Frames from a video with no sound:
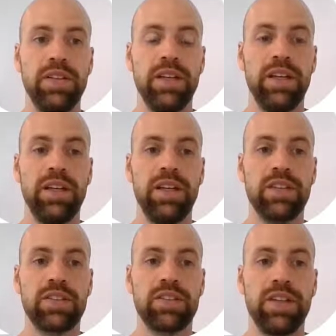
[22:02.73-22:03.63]
the
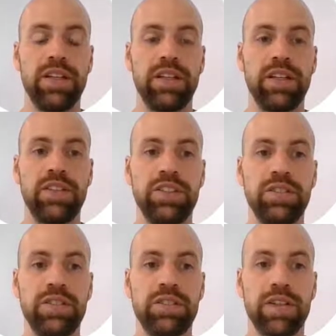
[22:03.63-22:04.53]
ls create
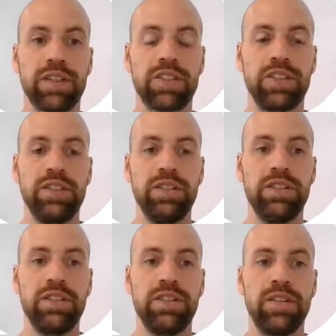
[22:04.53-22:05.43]
HU structure,
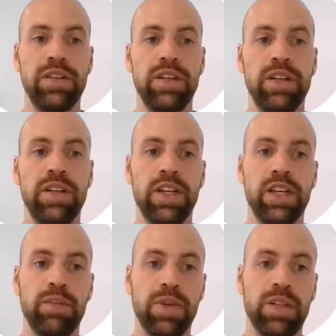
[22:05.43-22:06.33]

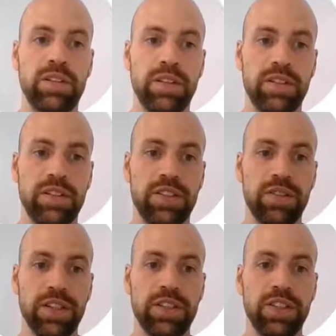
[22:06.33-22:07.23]
and based on this
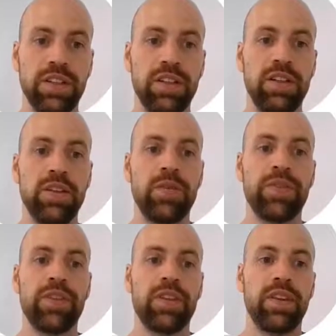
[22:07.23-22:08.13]
structure,
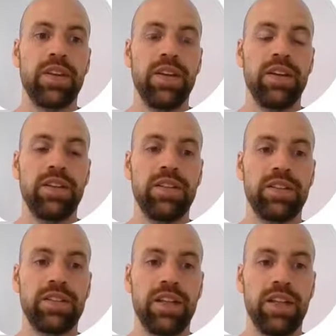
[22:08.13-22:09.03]
then
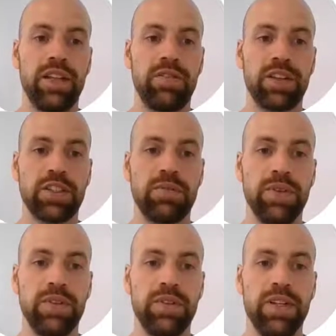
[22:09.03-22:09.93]
standard function
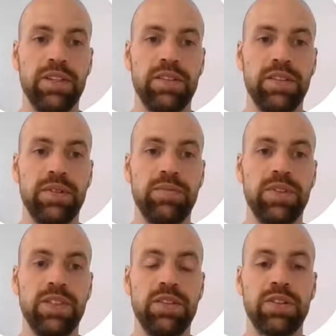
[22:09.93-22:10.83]
module
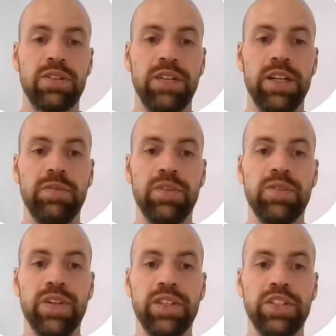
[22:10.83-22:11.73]
SCMTO create
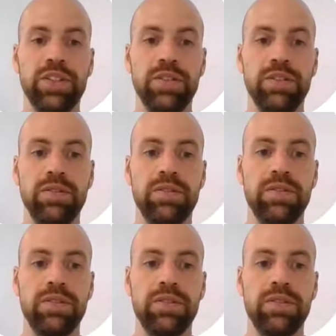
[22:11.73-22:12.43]
move HU.